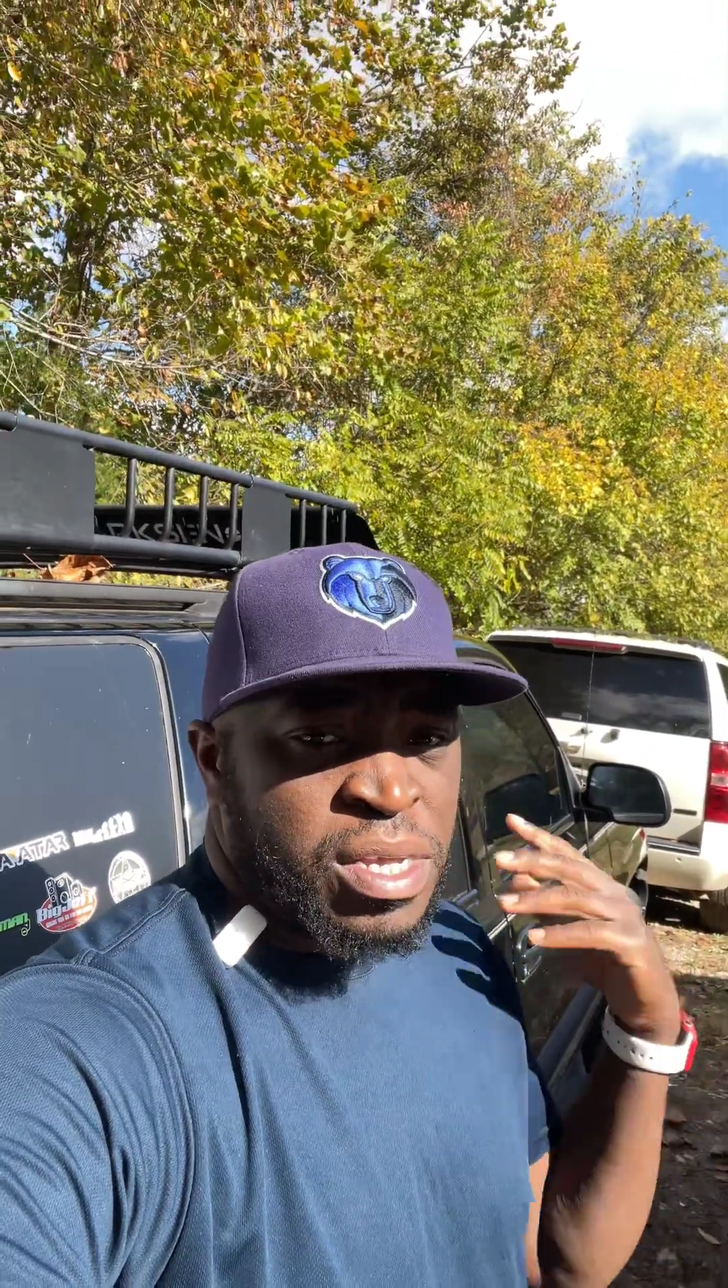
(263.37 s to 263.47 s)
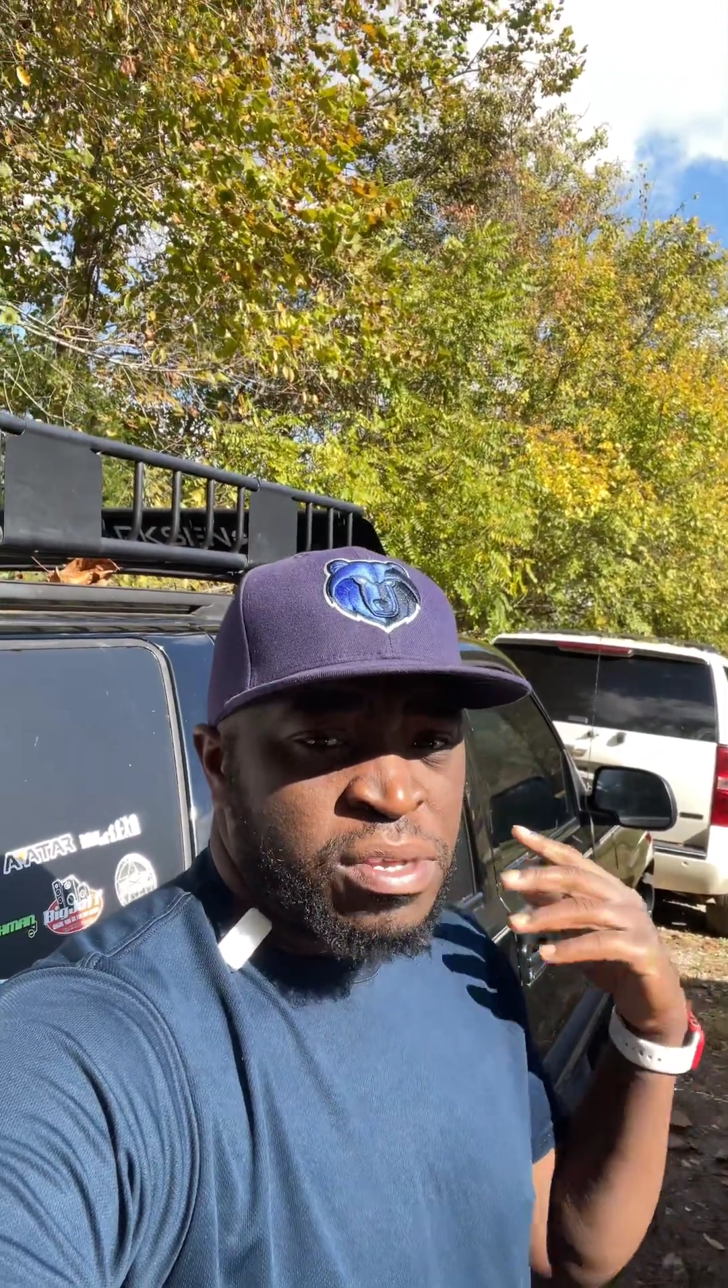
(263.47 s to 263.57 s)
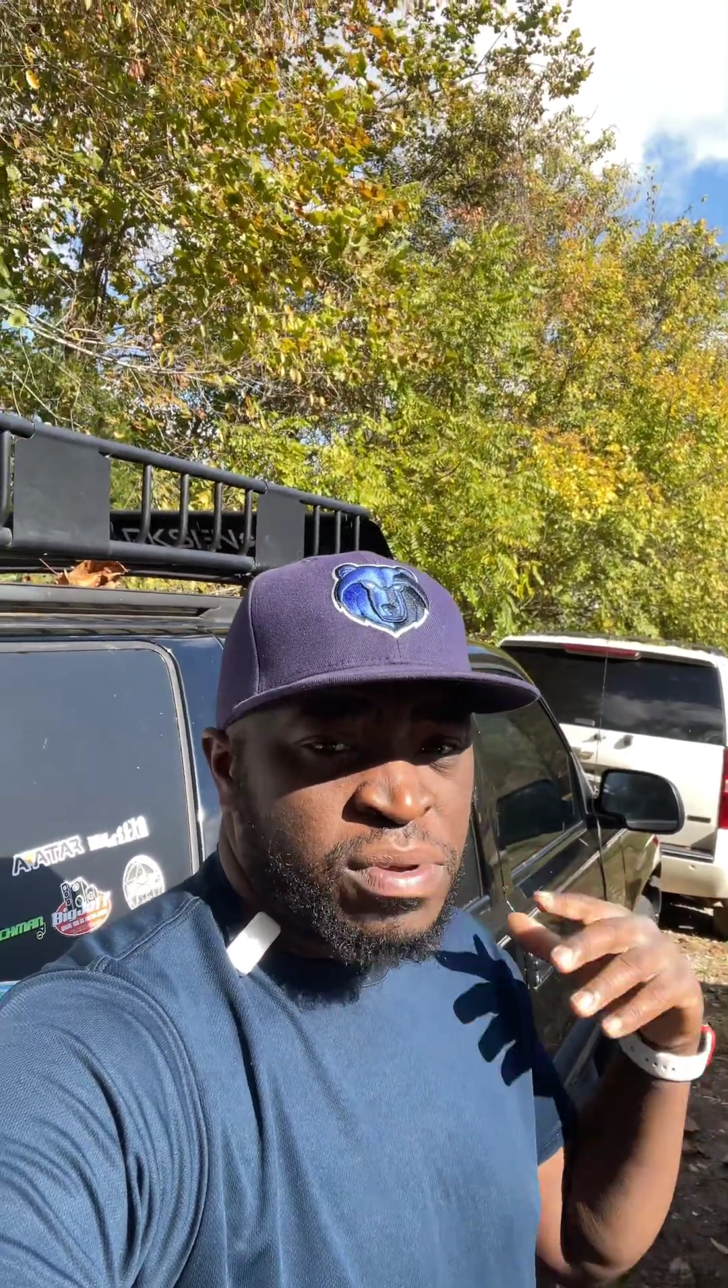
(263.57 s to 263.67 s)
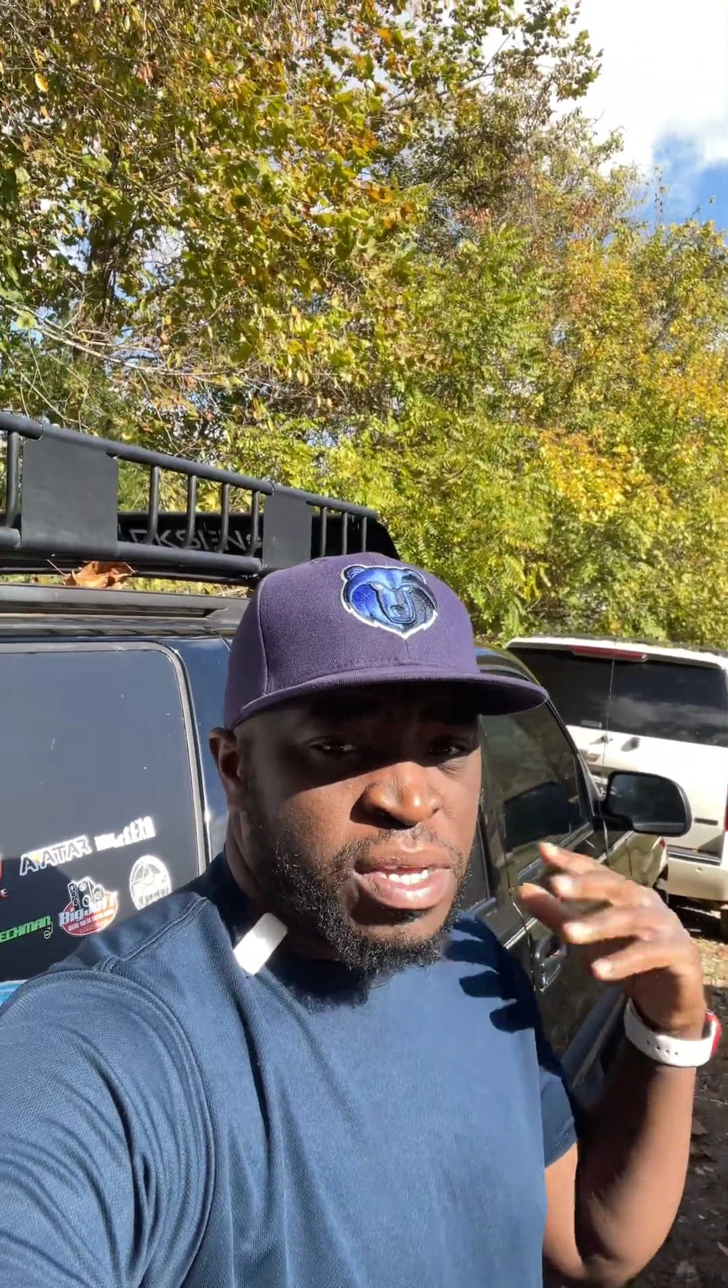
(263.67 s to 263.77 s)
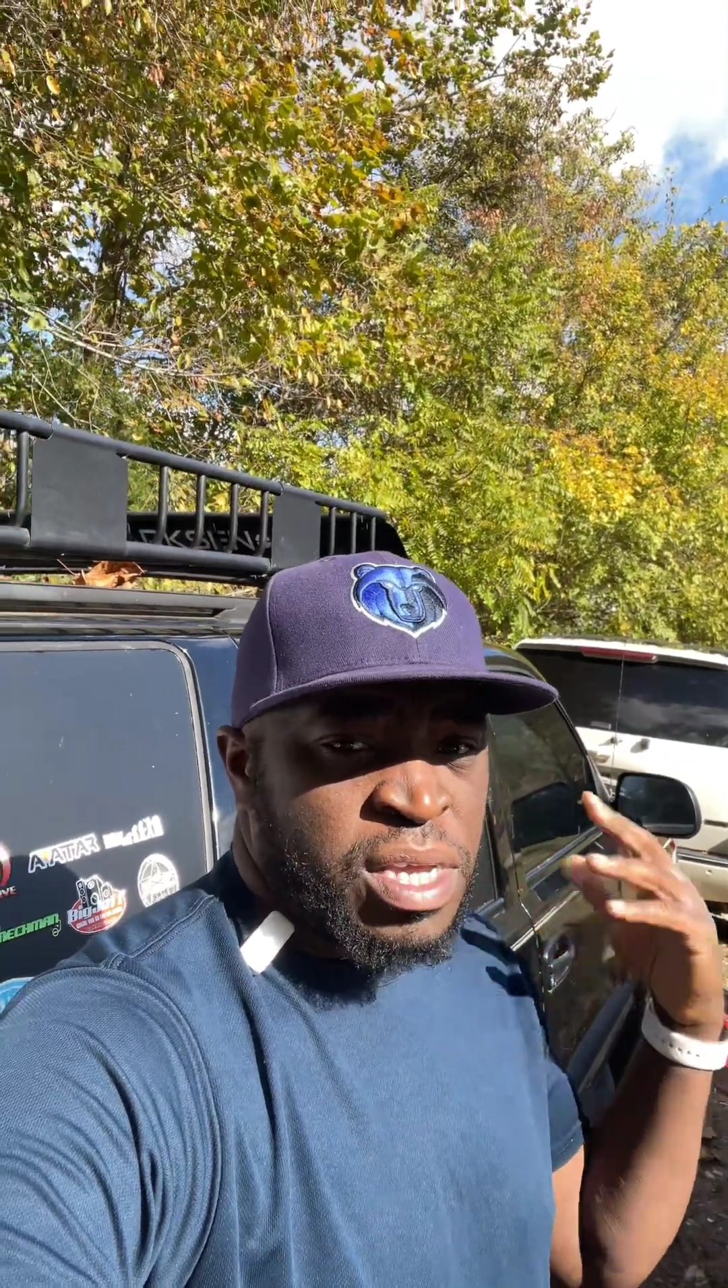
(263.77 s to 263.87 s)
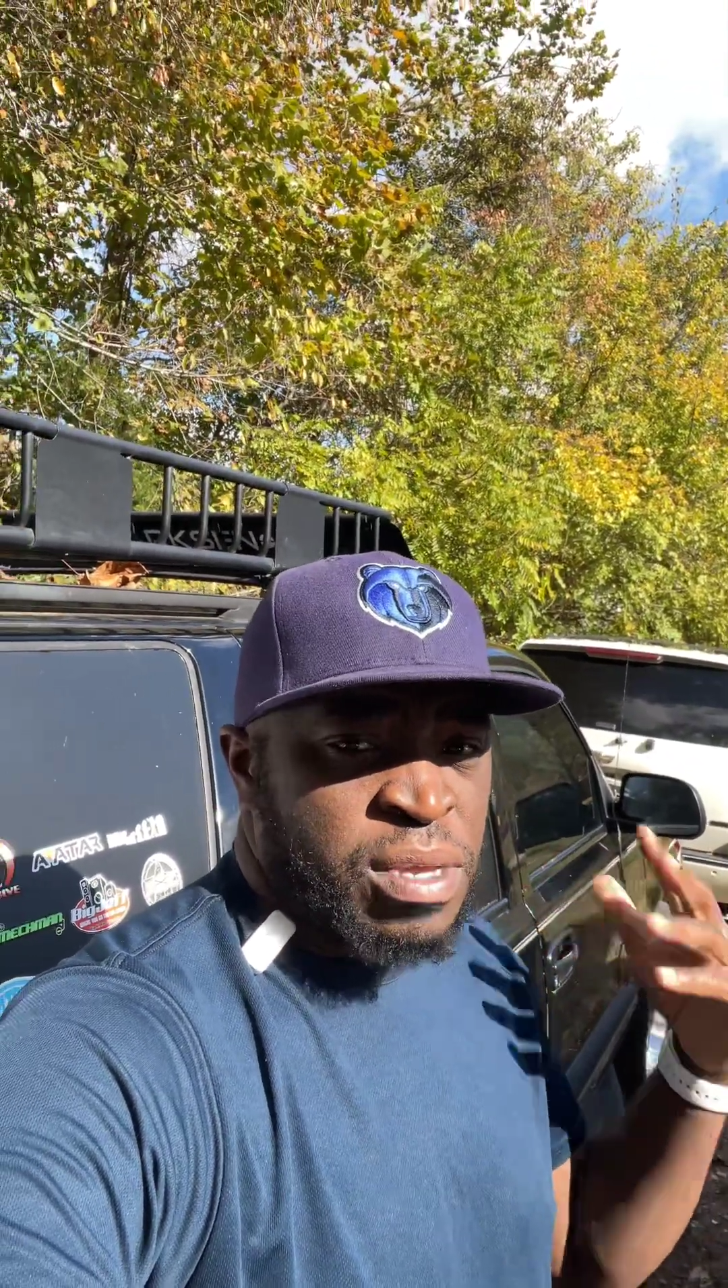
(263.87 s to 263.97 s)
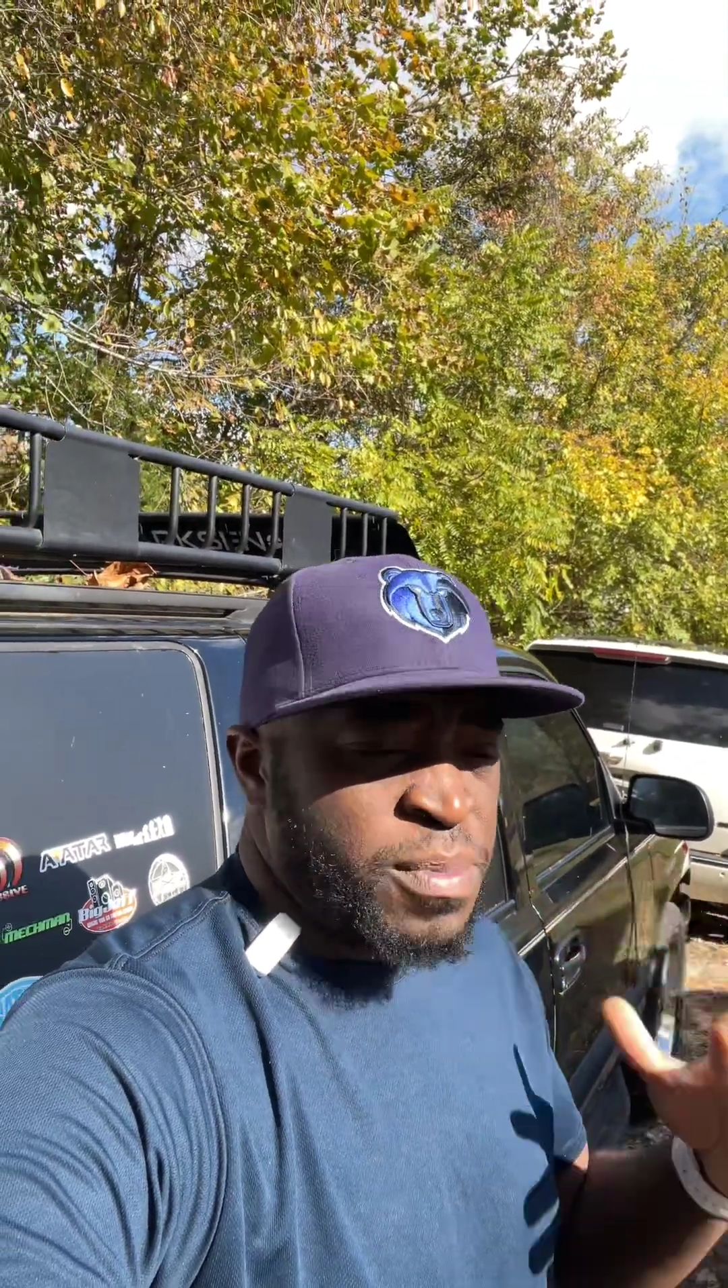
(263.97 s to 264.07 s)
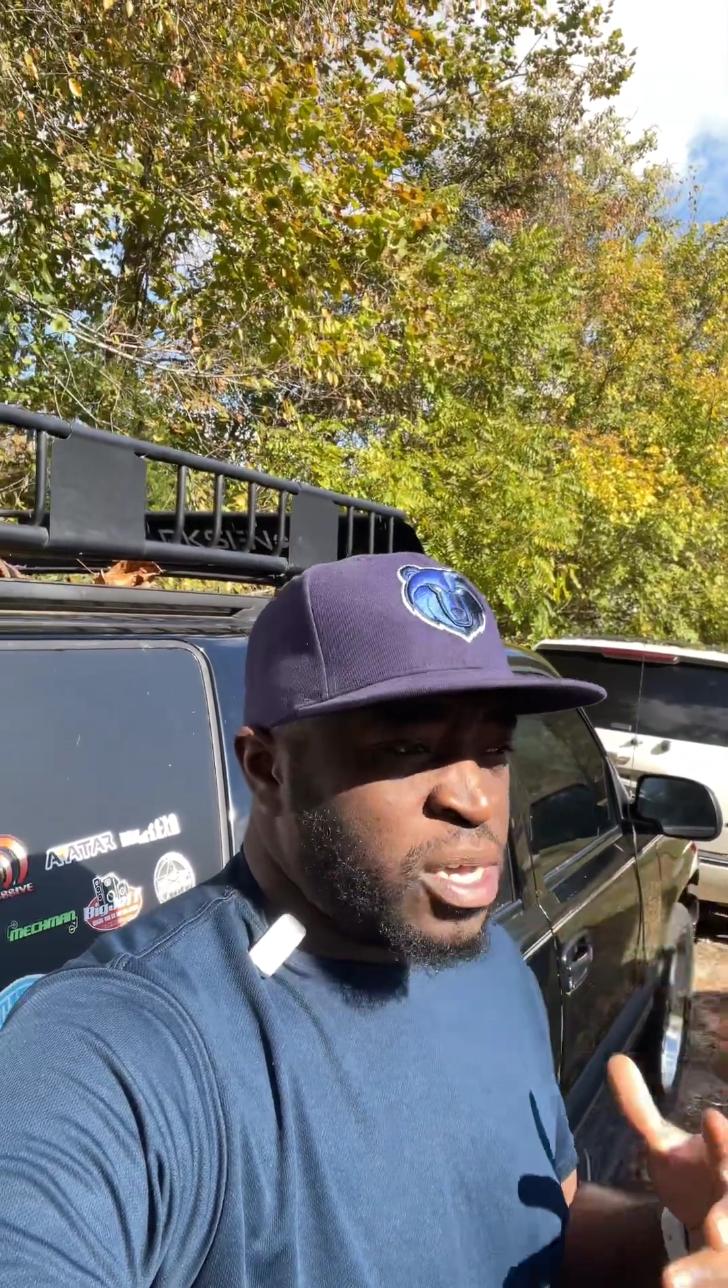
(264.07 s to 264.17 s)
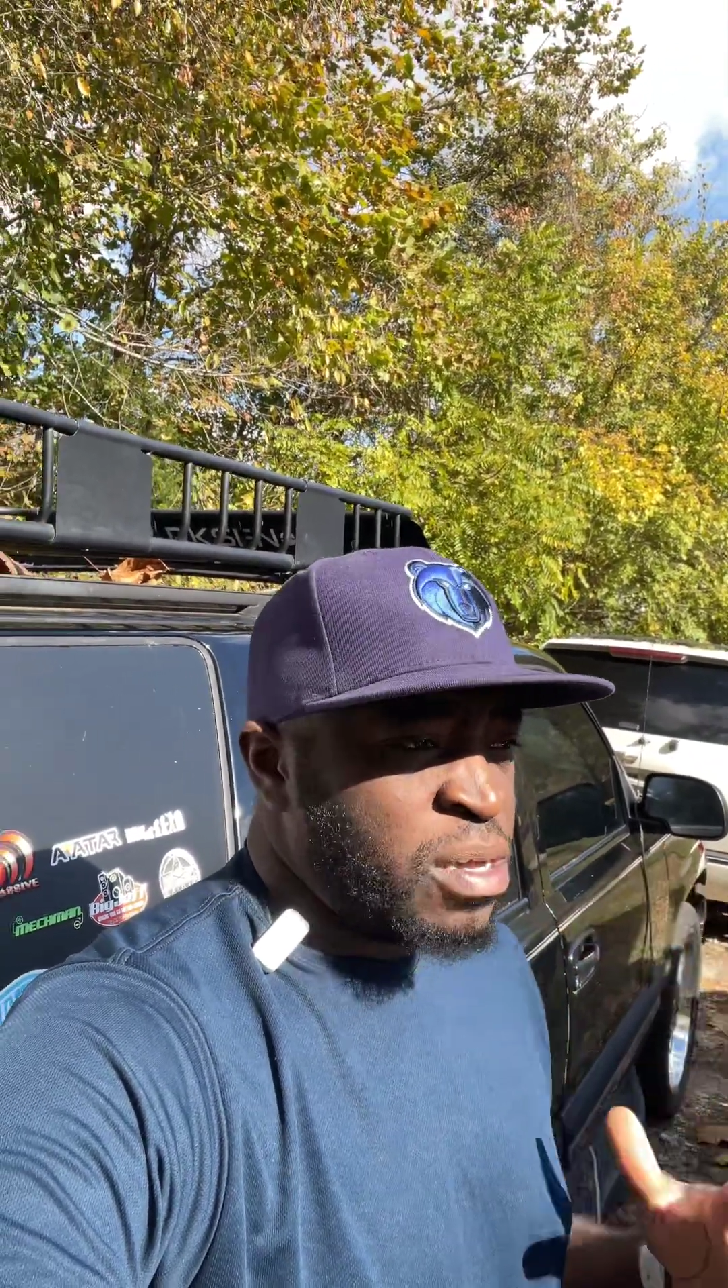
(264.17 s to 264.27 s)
You can email